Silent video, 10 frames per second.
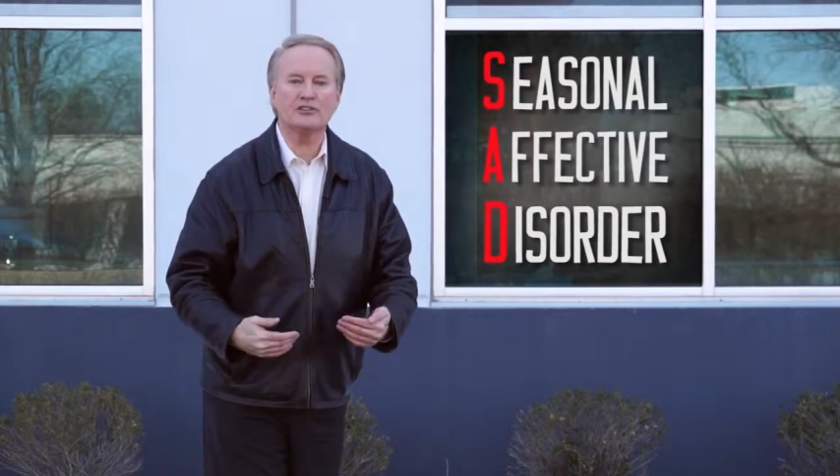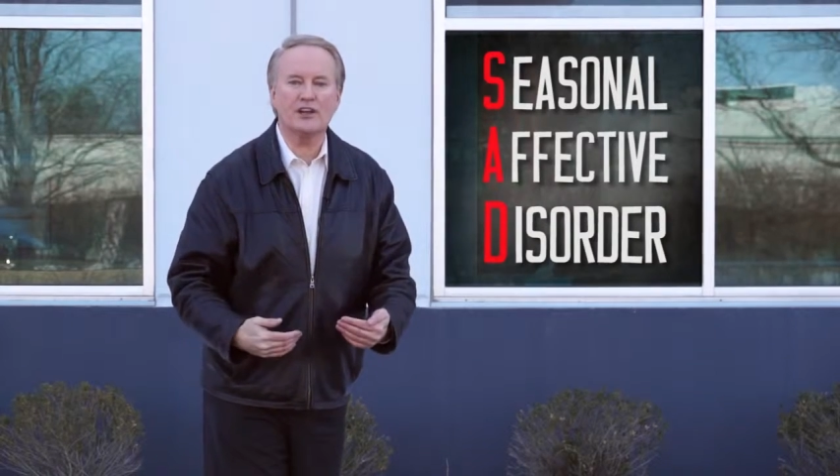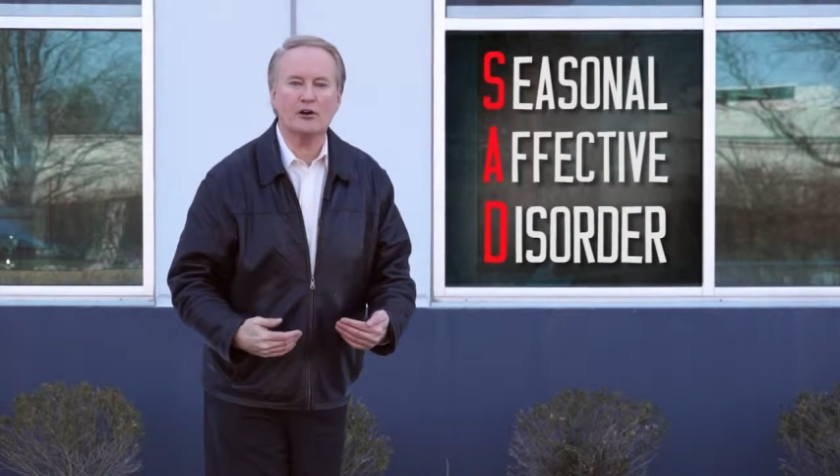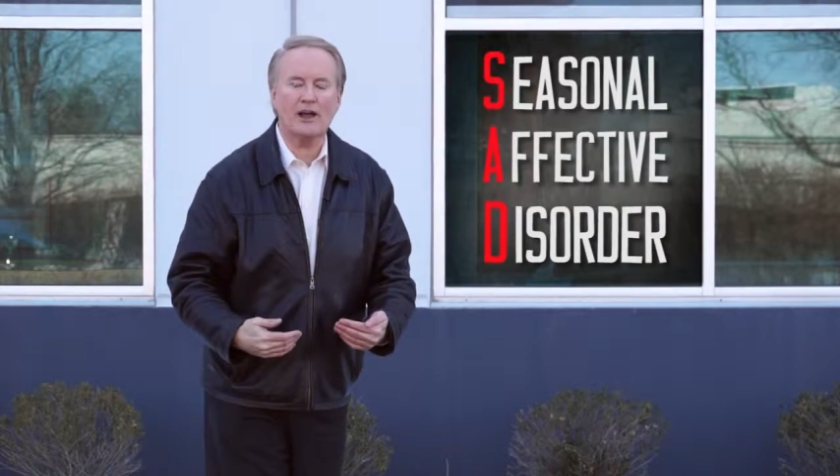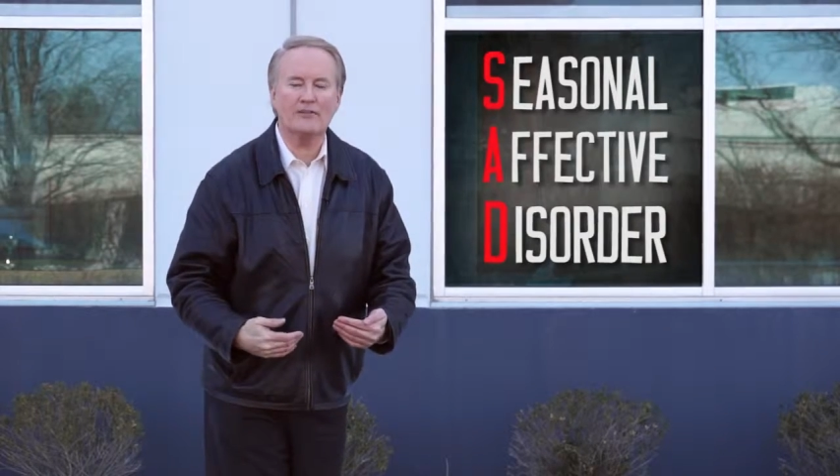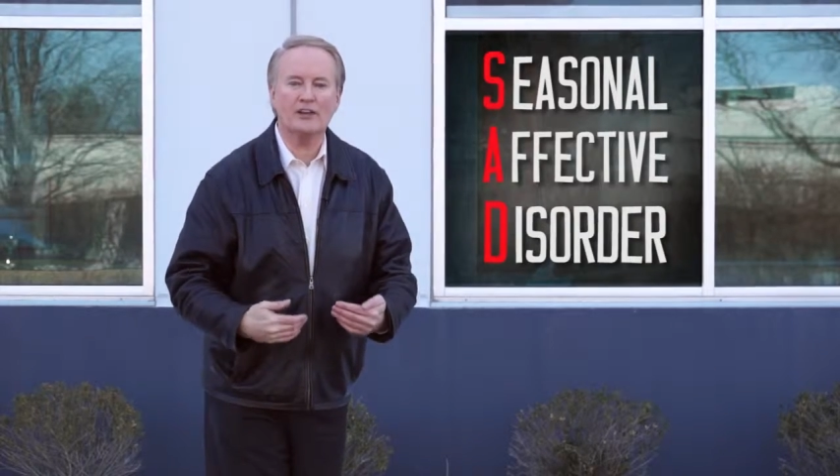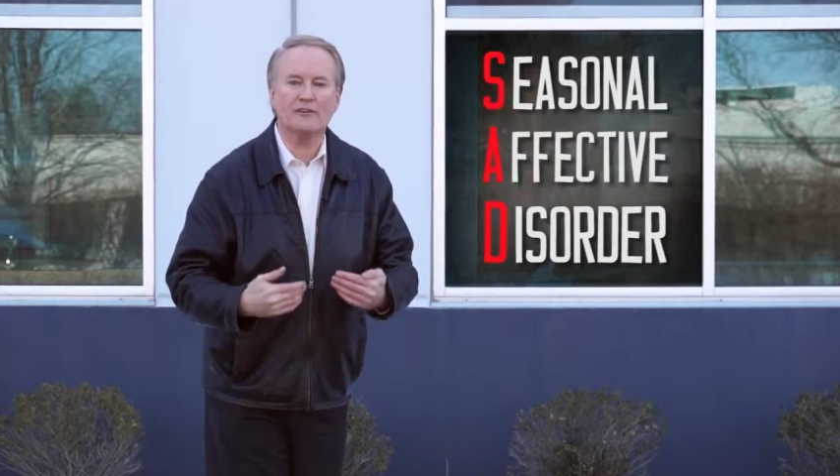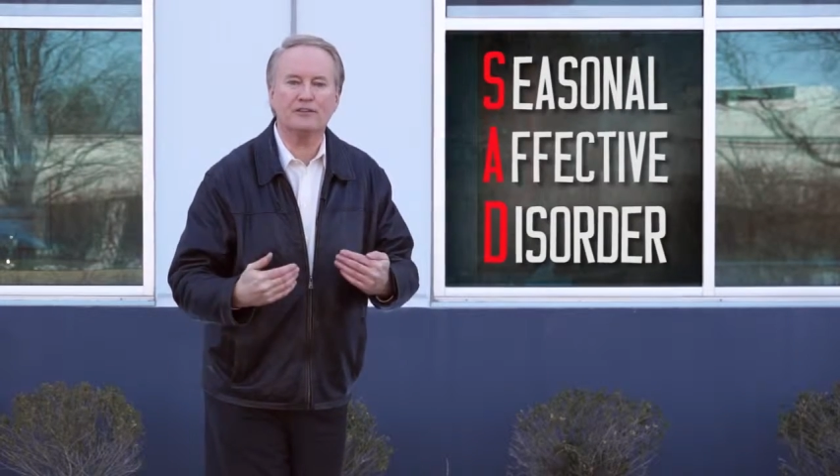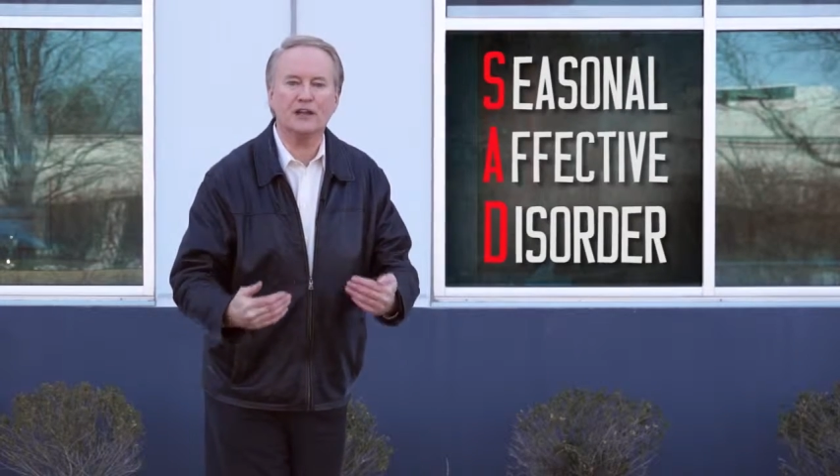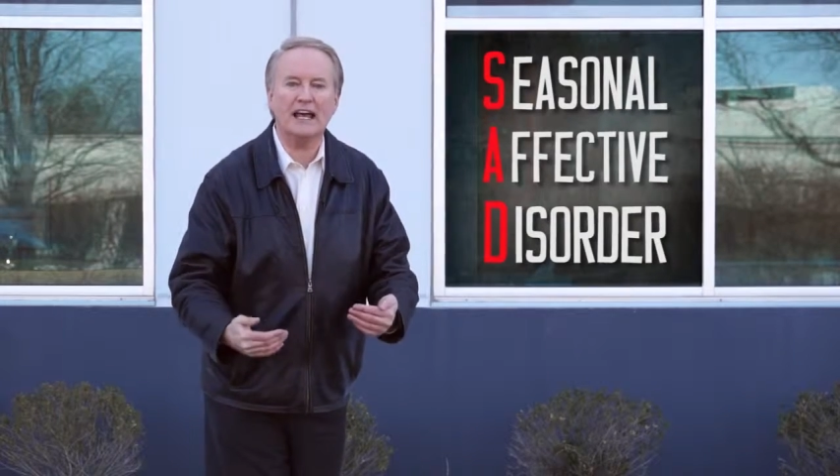they don't have
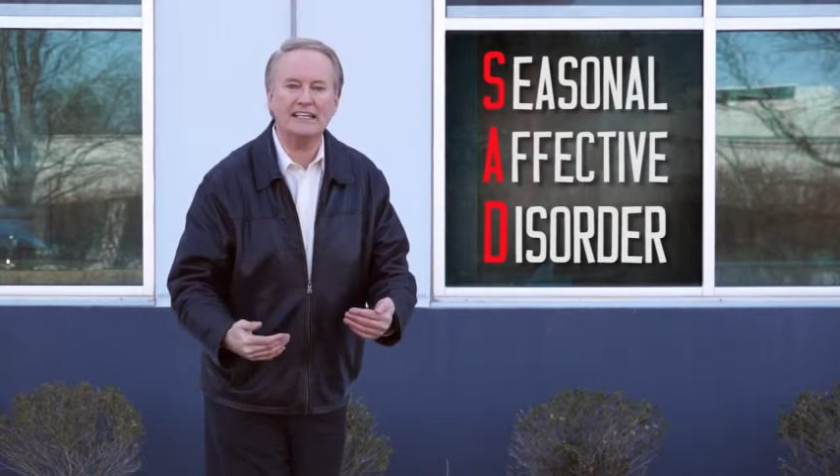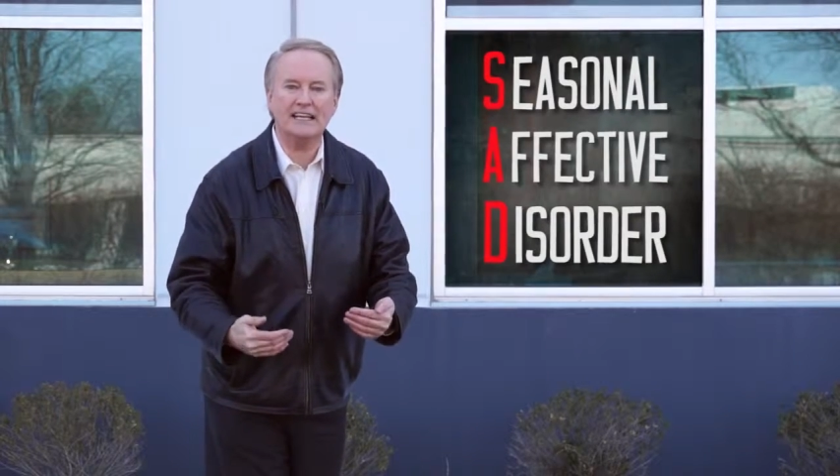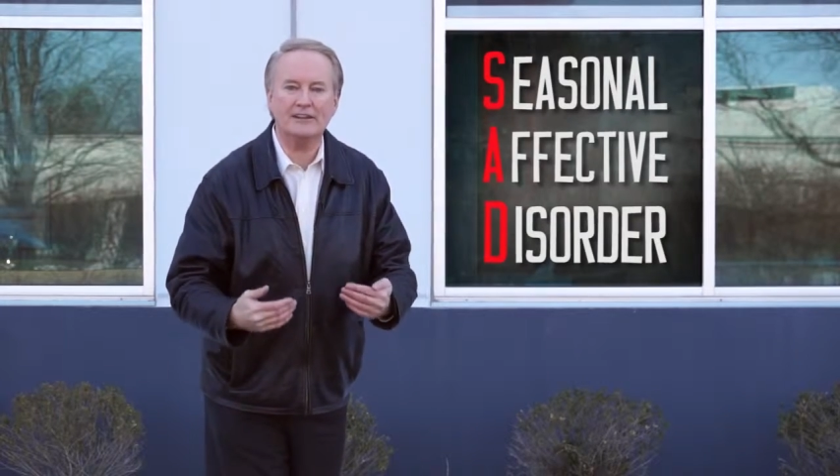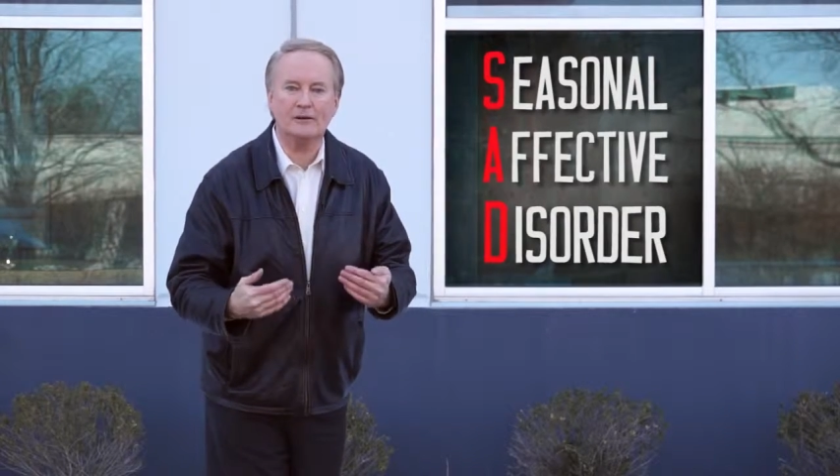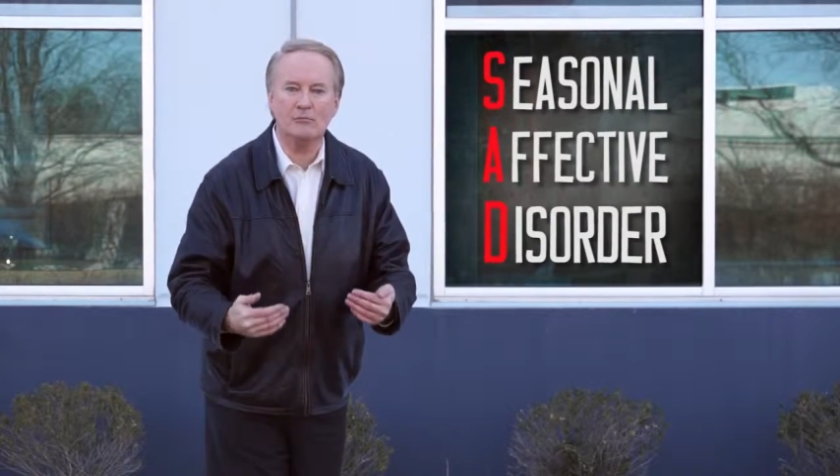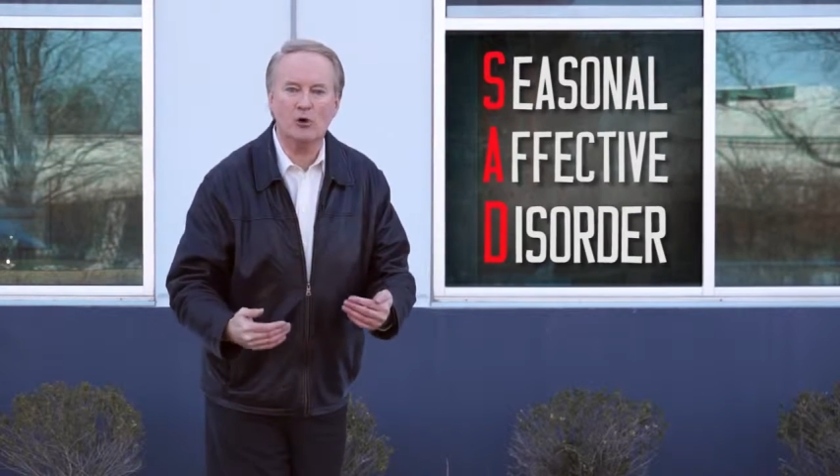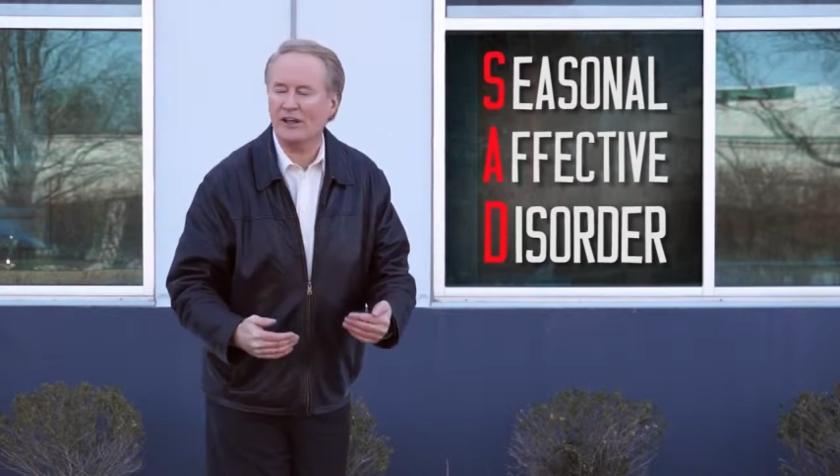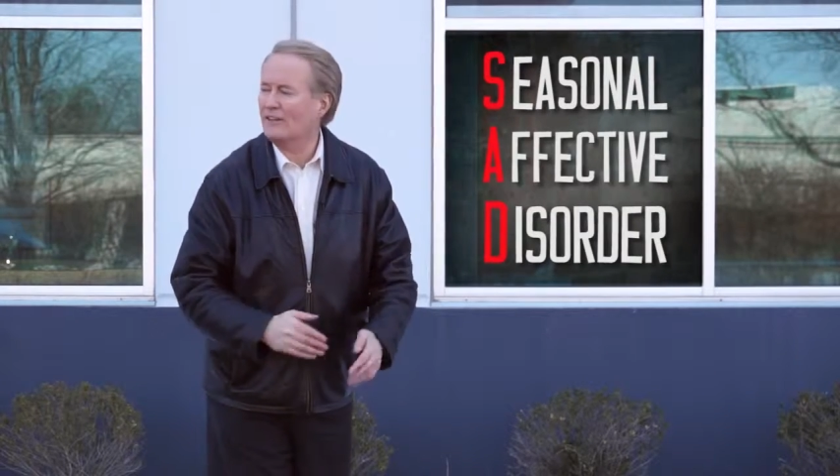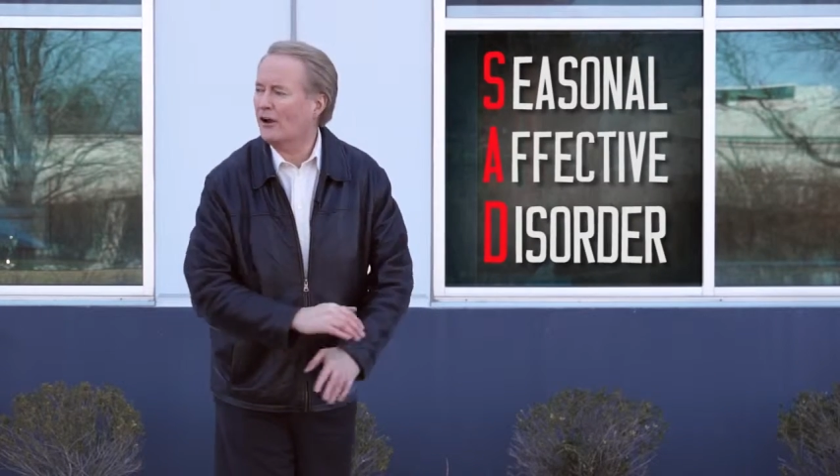enough light in the morning.